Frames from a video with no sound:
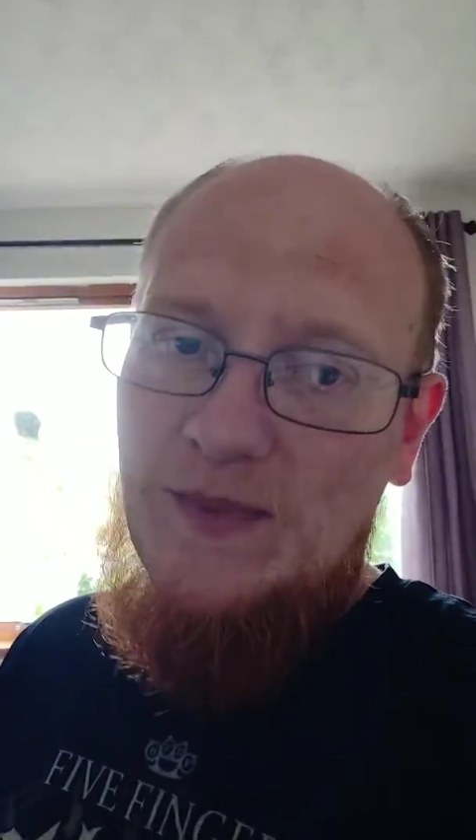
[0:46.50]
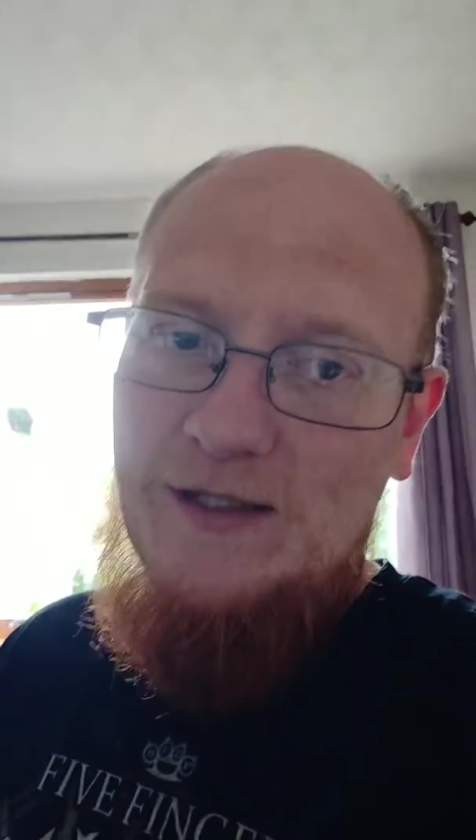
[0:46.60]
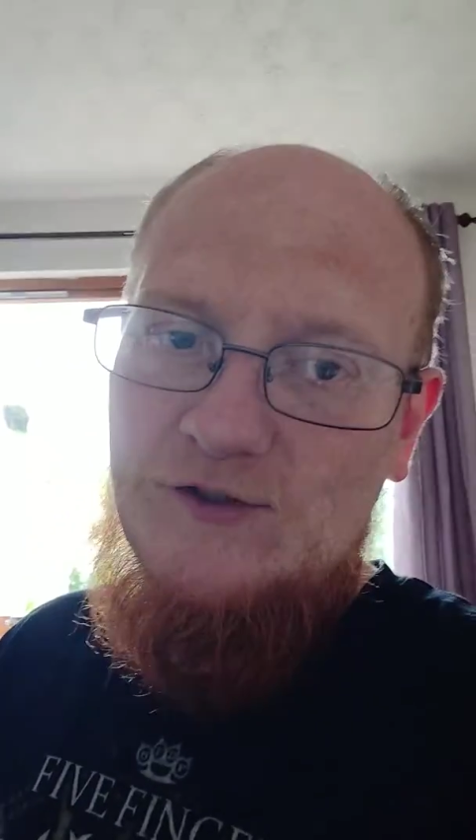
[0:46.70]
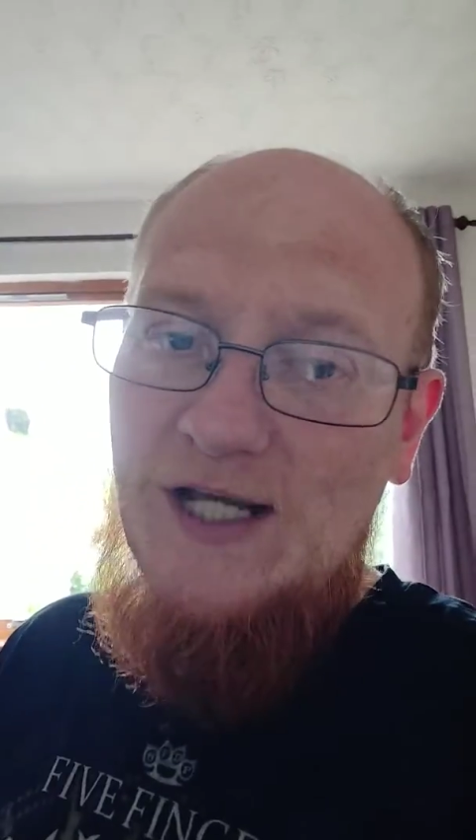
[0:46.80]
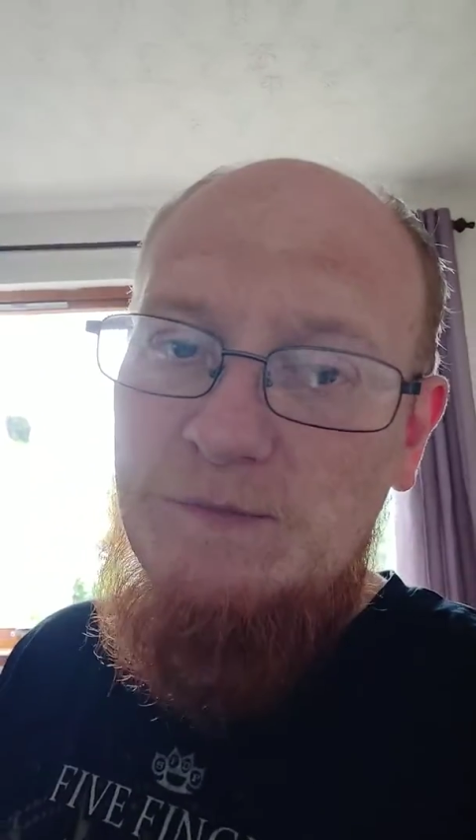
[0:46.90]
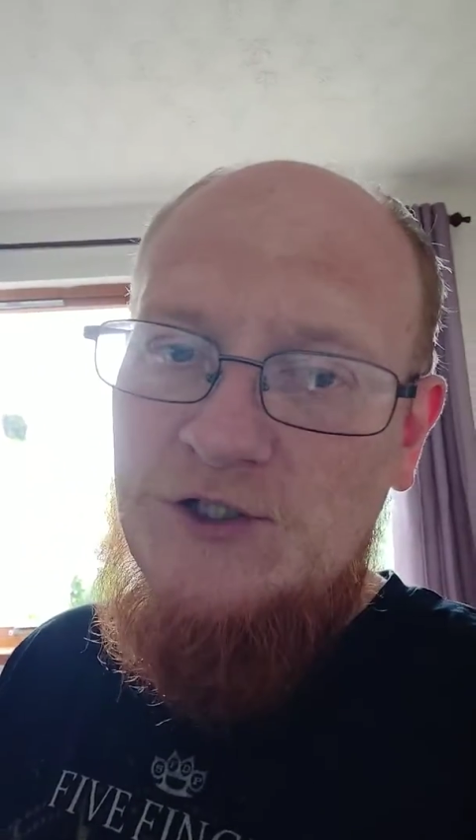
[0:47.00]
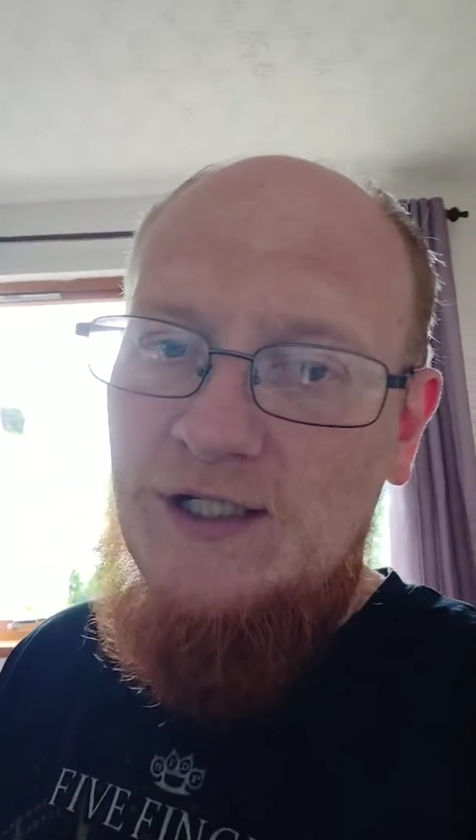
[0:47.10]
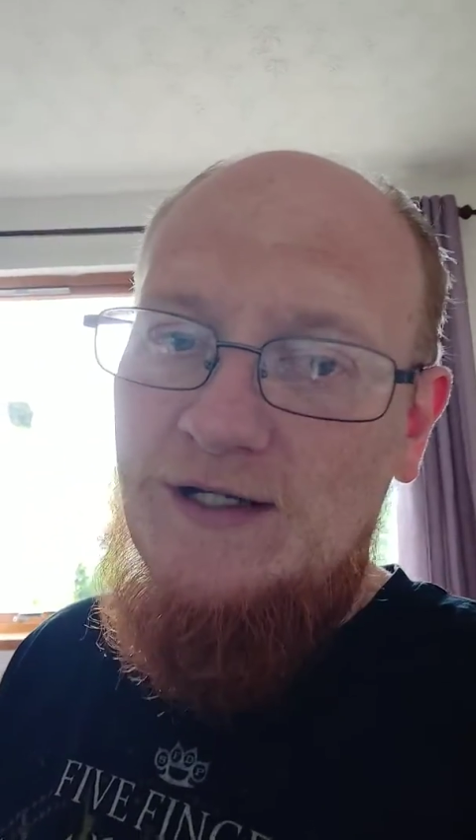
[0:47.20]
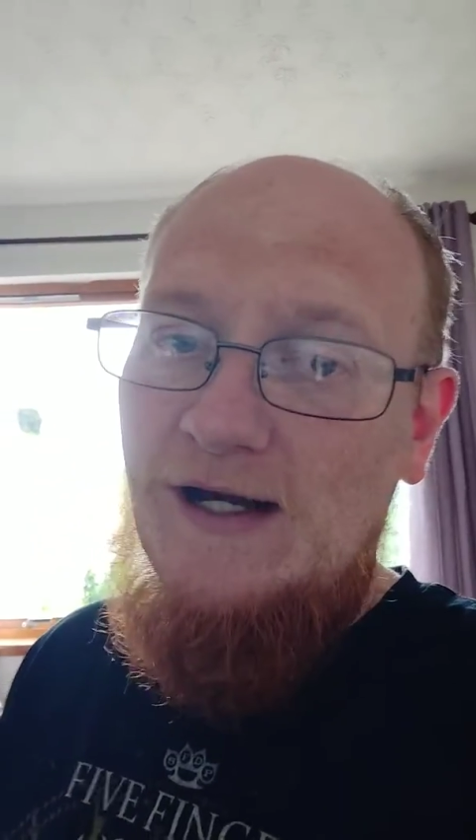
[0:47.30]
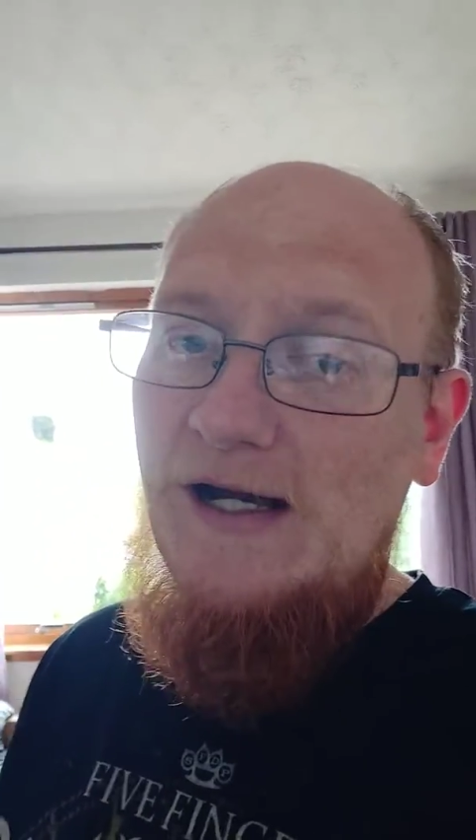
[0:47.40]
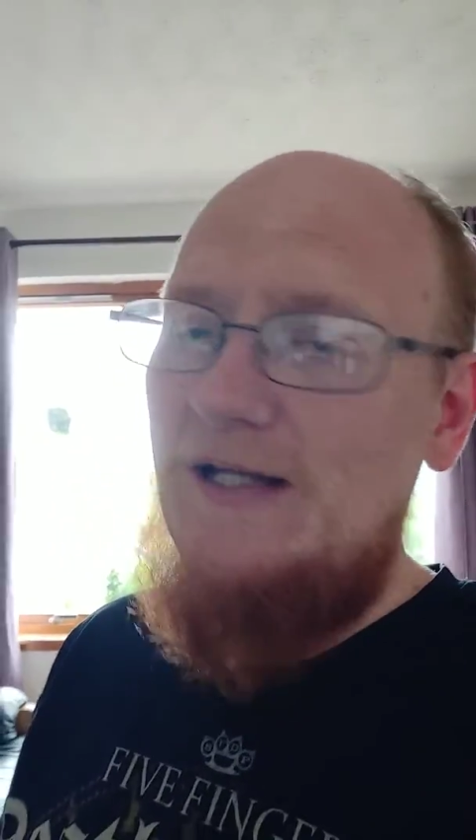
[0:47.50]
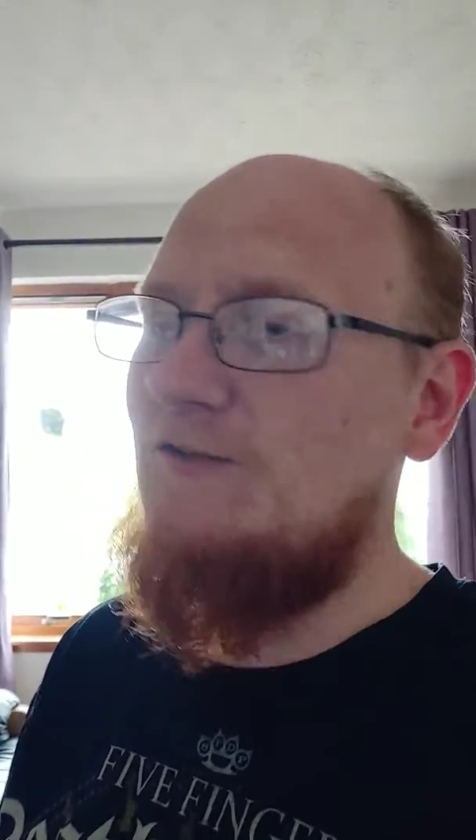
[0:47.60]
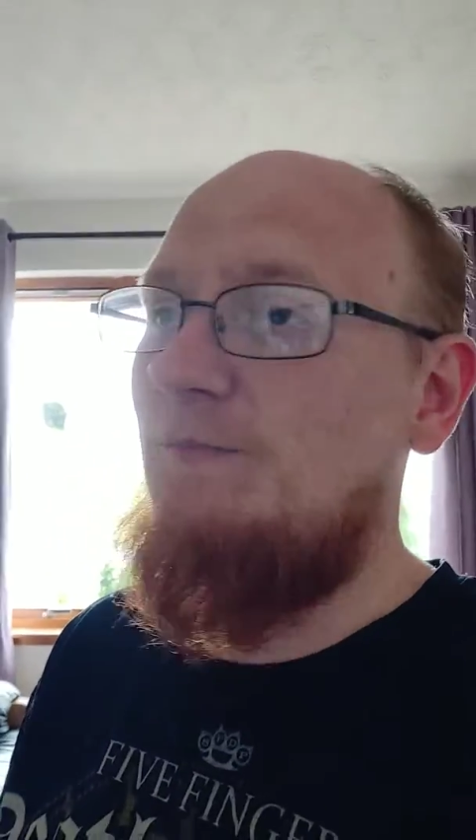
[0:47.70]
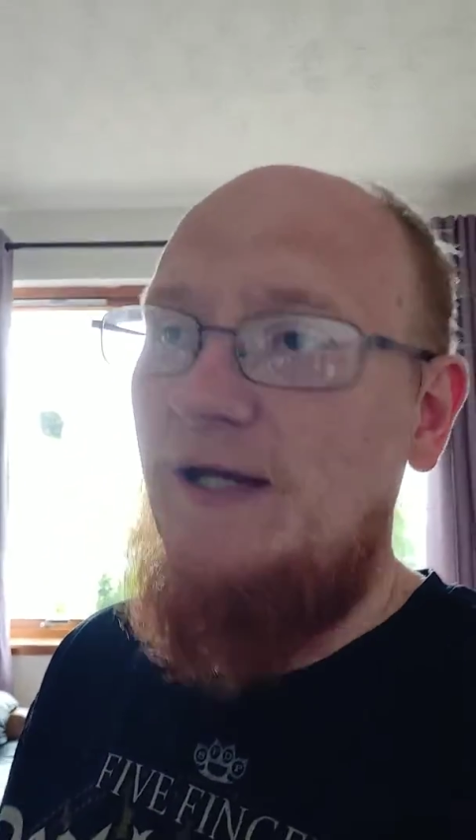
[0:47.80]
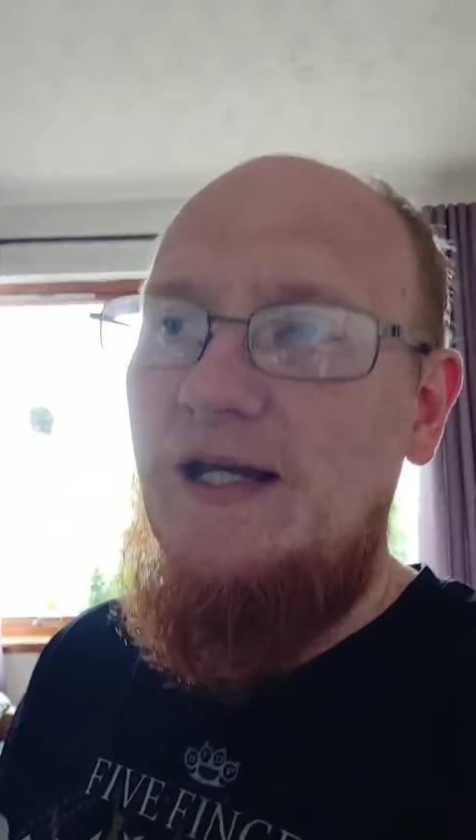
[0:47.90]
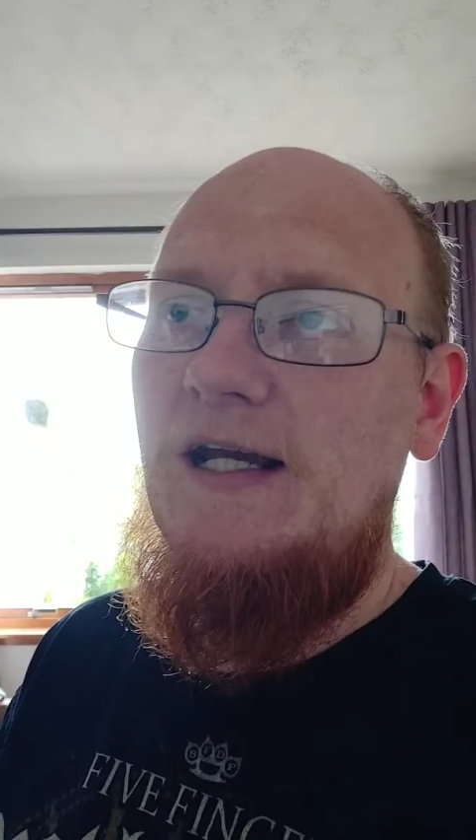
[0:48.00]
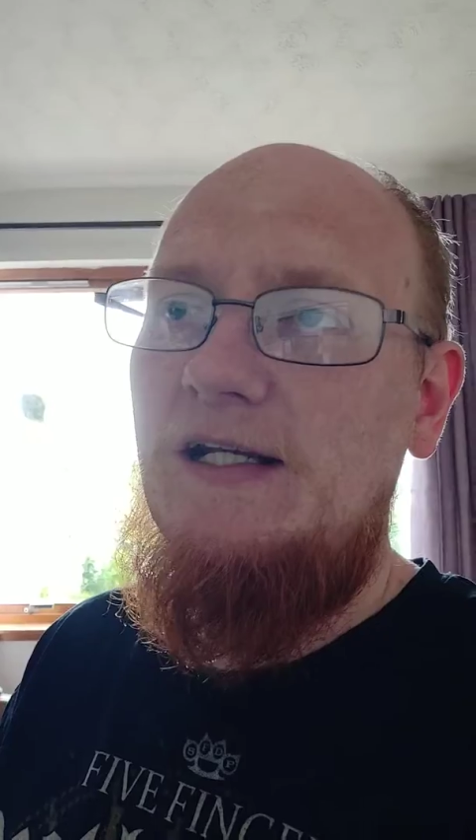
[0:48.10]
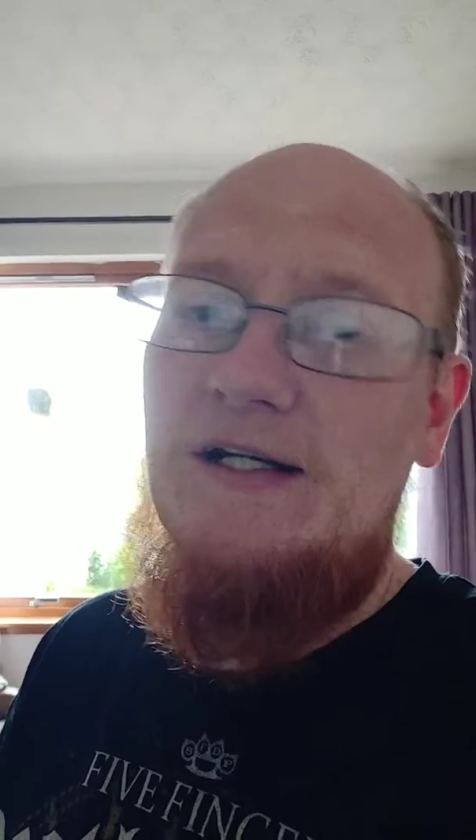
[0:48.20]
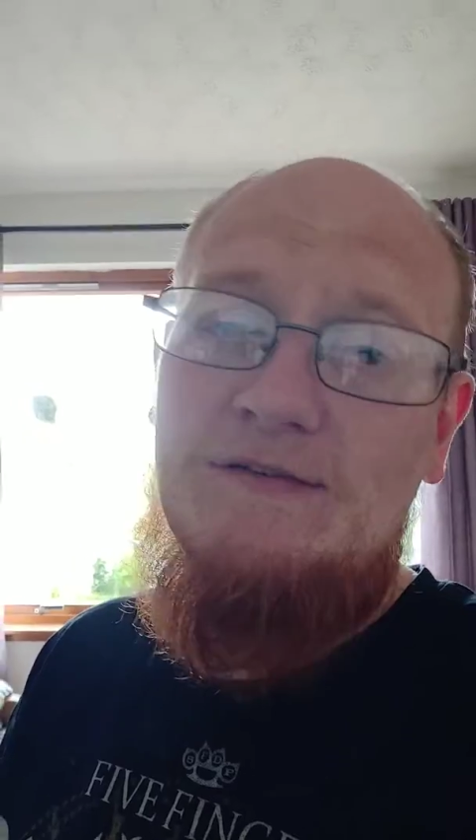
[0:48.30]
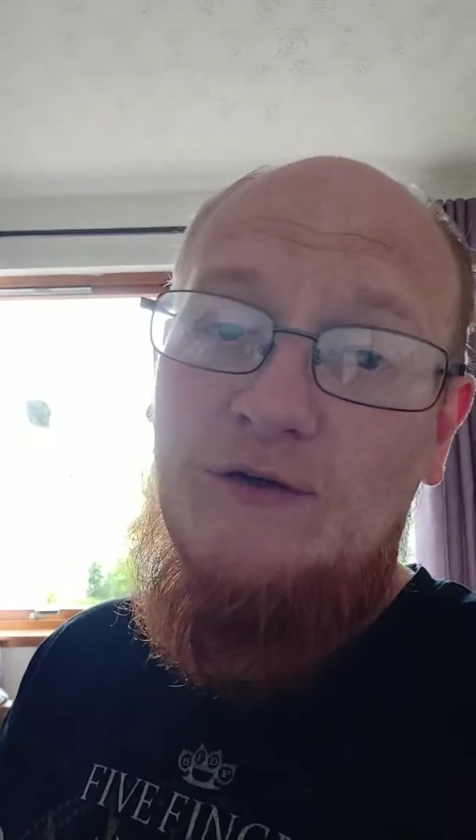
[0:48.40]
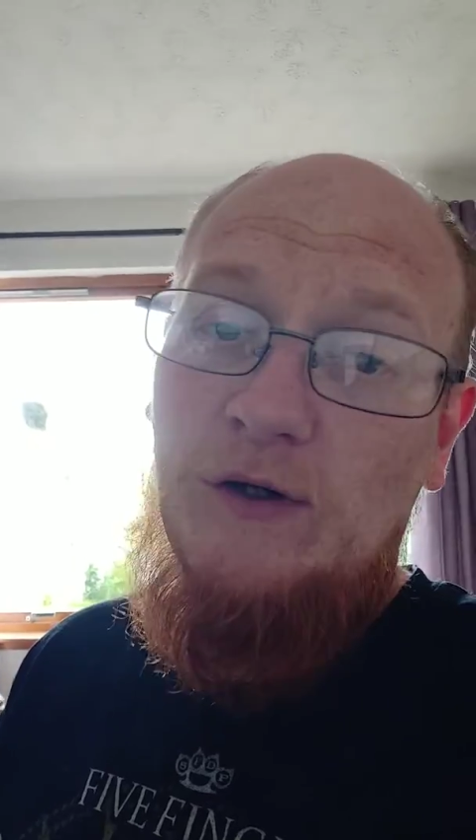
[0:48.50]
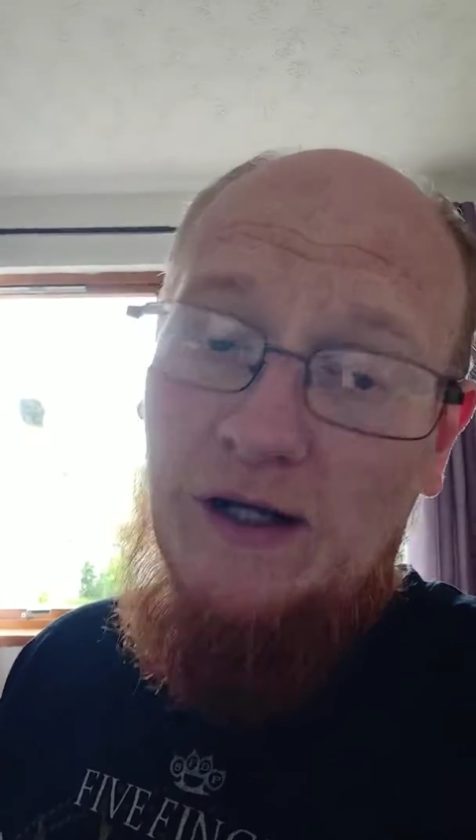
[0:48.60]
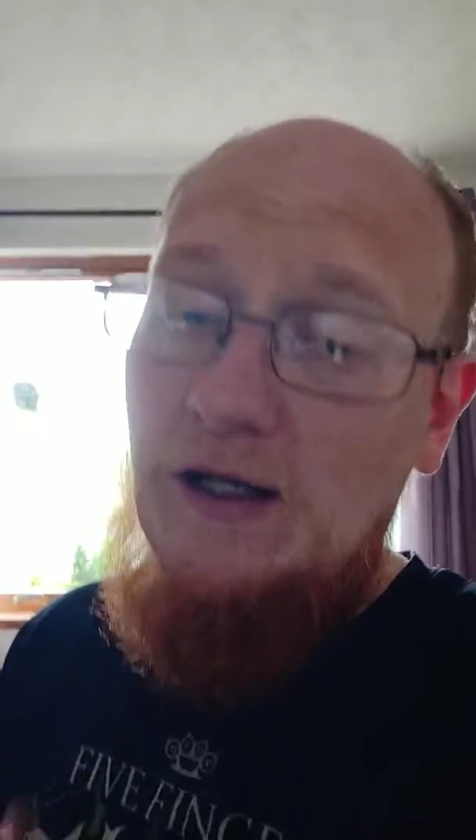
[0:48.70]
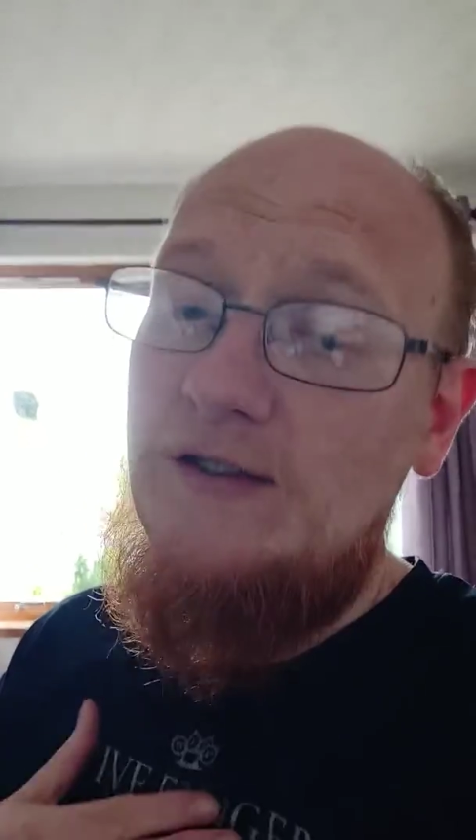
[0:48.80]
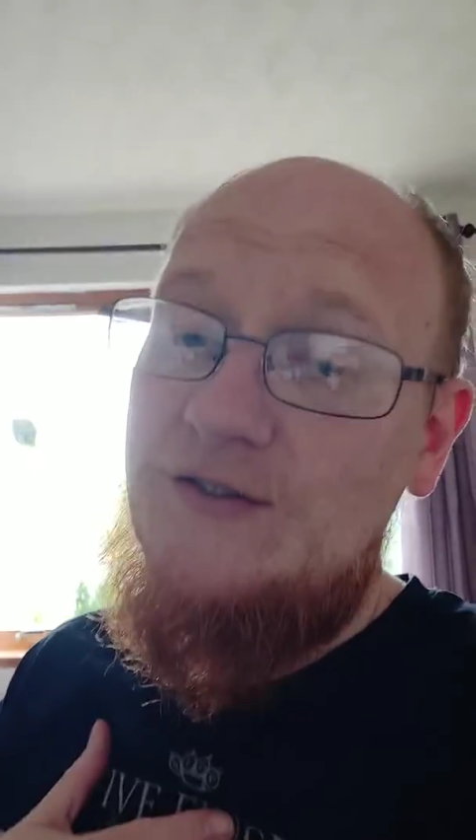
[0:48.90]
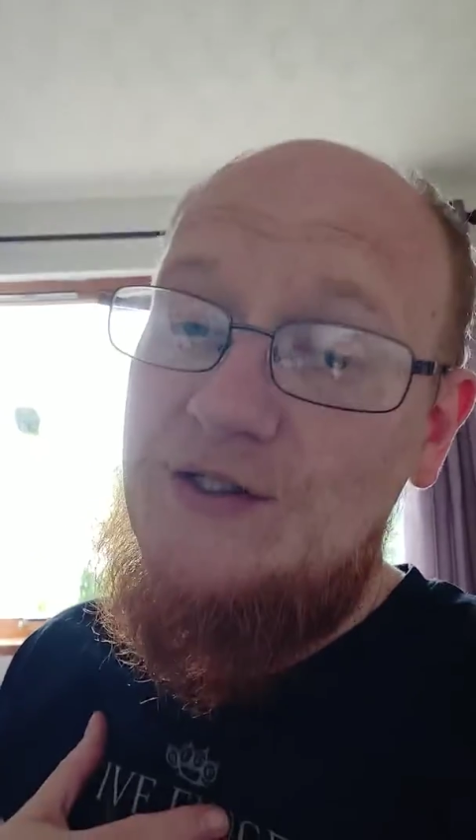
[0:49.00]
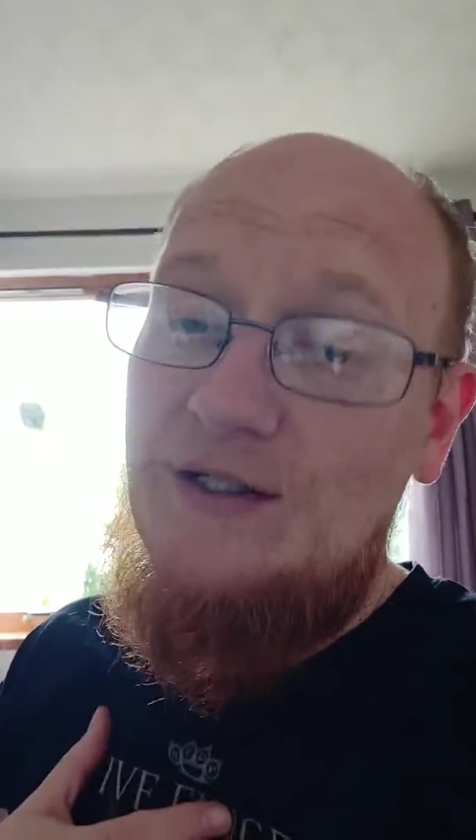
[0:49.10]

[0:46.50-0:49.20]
Jemshyn has paid for us